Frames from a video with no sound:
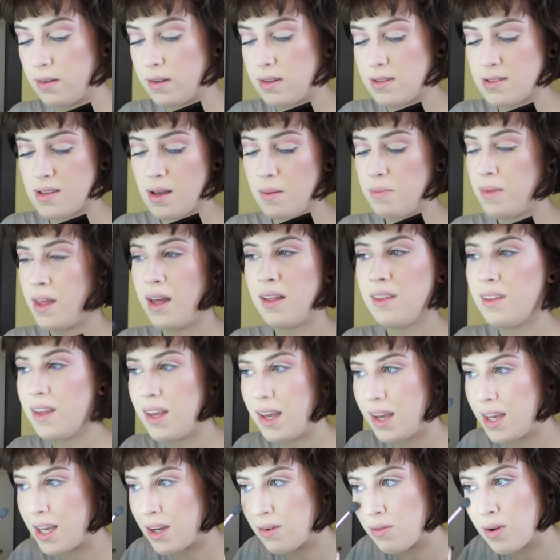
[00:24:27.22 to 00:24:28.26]
because I'm not
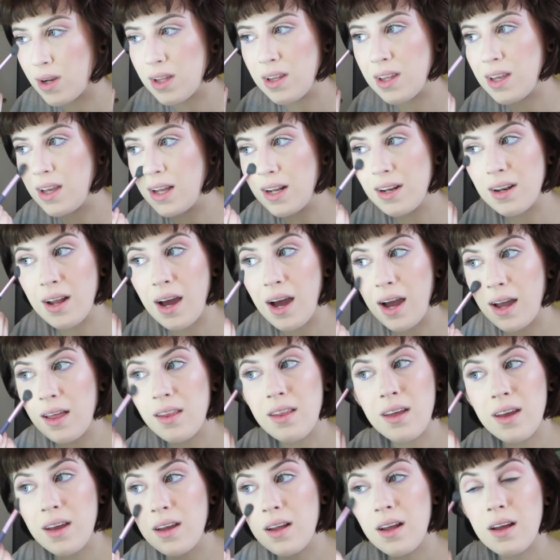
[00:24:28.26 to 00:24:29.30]
like really into
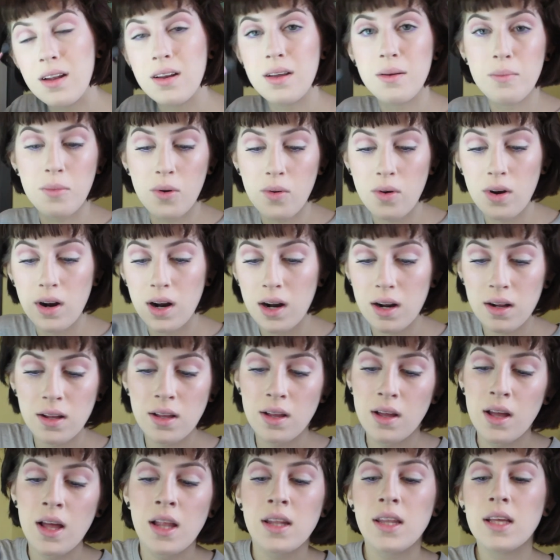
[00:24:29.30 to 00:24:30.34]
highlight anymore.
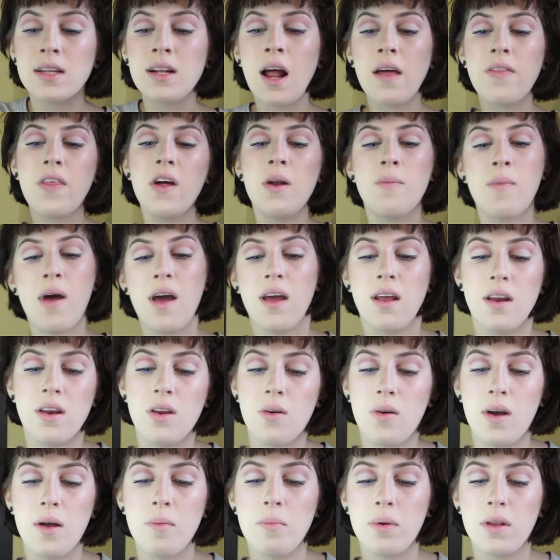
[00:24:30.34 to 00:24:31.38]
Like, not that I'm not into
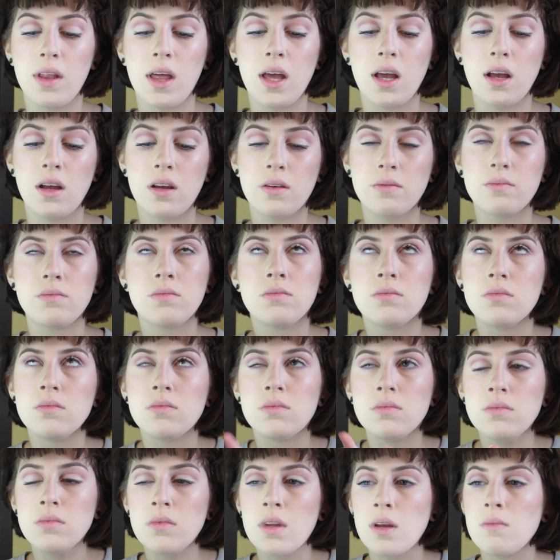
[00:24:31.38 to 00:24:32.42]
it, but like
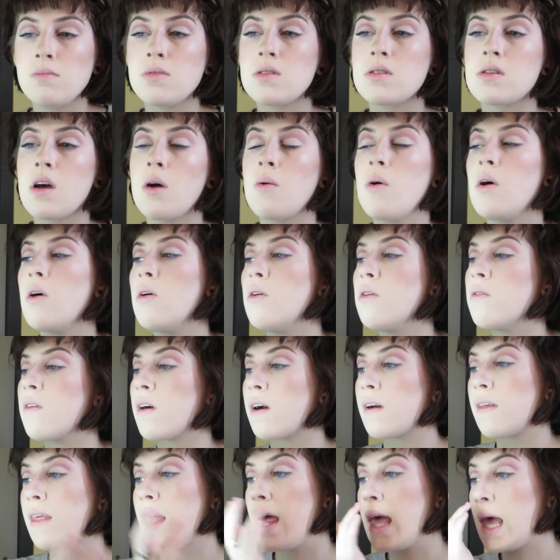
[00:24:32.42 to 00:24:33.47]
I'm so
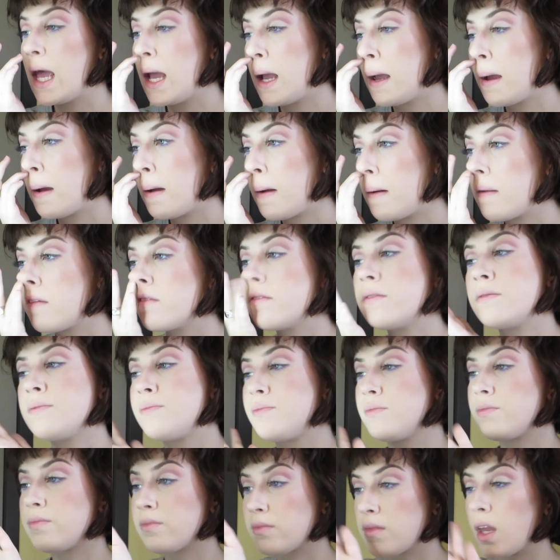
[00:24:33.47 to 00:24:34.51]
over like
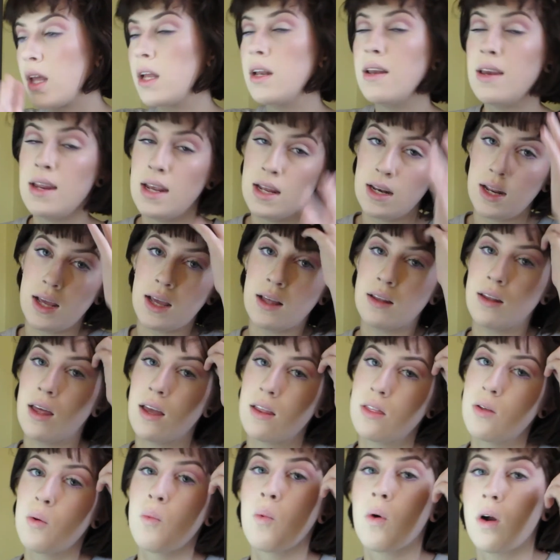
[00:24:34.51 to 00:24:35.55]
needing
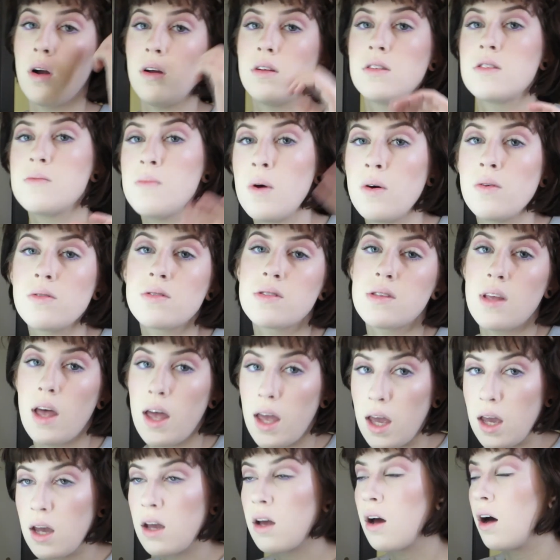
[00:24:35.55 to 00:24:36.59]
like the world's most
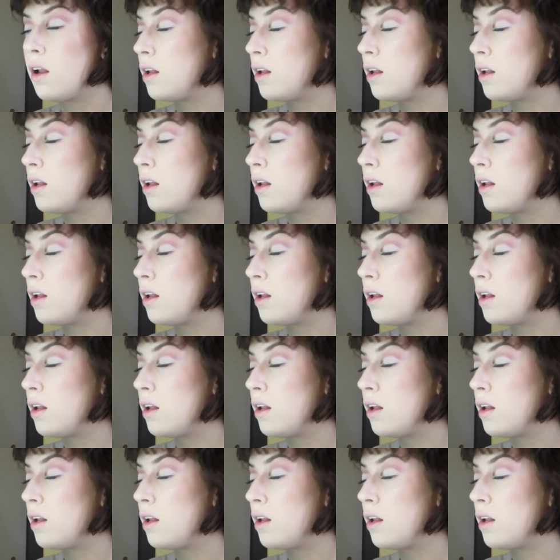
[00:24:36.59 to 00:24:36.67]
like